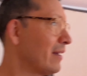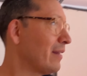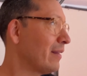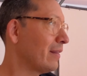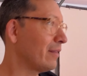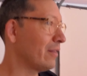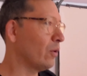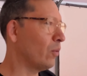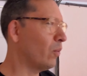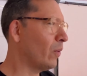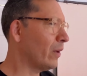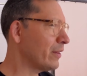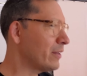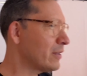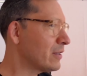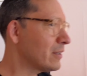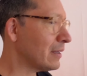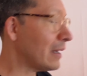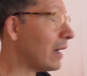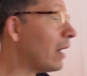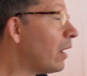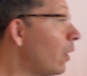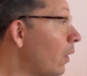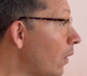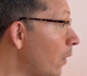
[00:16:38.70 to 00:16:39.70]
the ones.
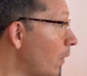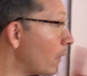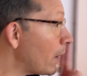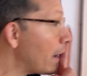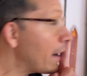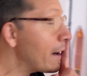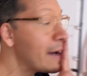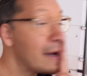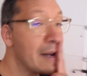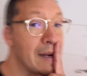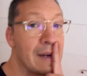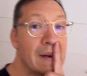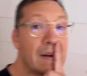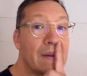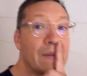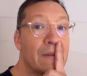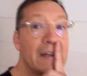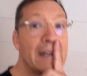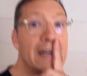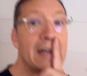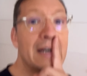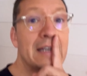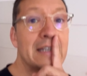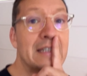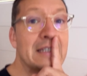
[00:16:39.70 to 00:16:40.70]
Oh, I
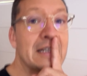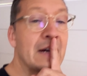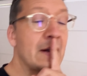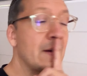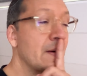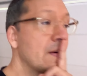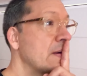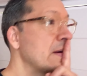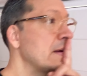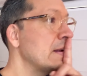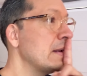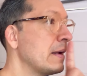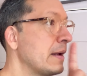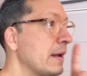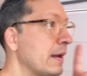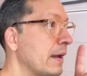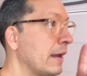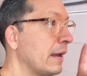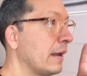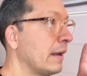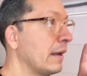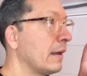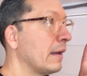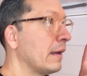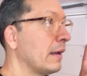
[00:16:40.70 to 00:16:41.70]
realize now,
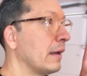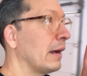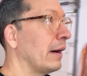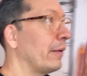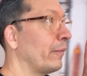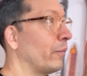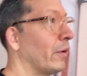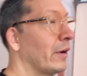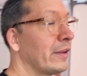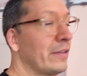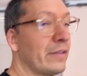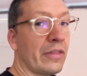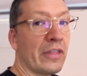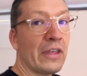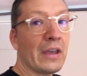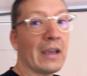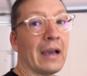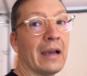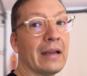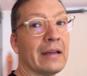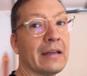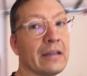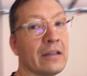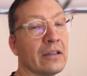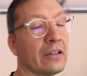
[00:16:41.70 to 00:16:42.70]
one thing
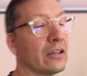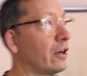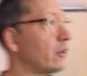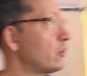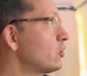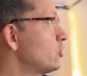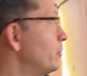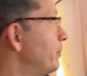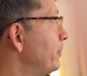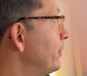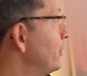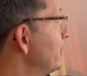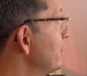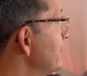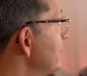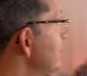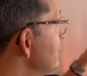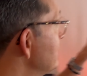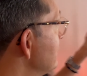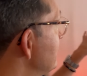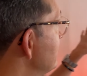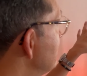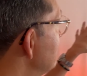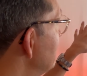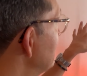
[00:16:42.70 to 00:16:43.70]
I didn't touch upon
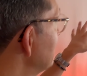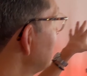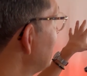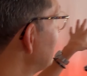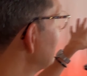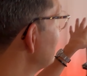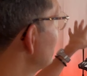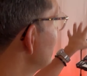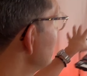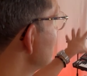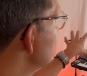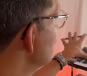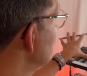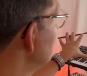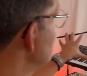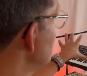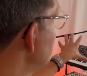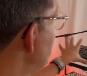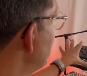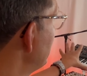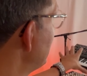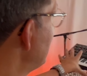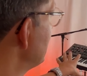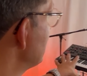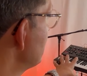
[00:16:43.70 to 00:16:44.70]
is that I originally
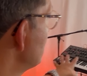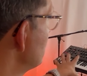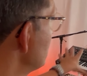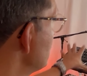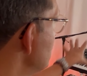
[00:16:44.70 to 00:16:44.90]
planned to